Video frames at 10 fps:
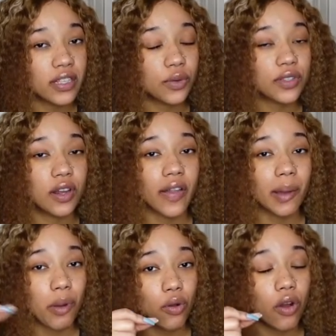So it's gonna
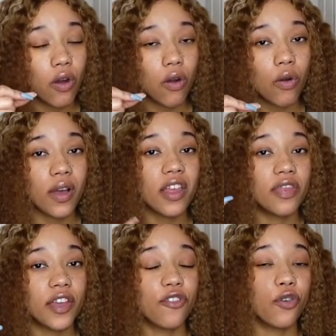like poke a hole
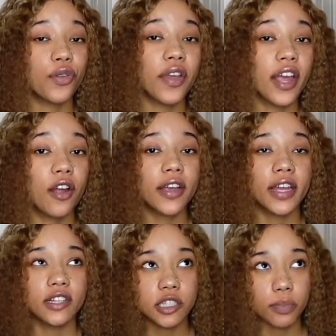and therefore the hair
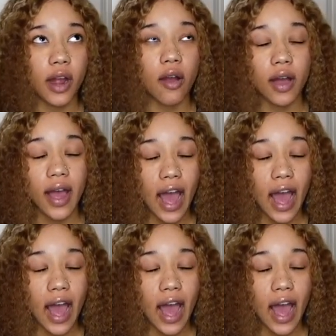can sprout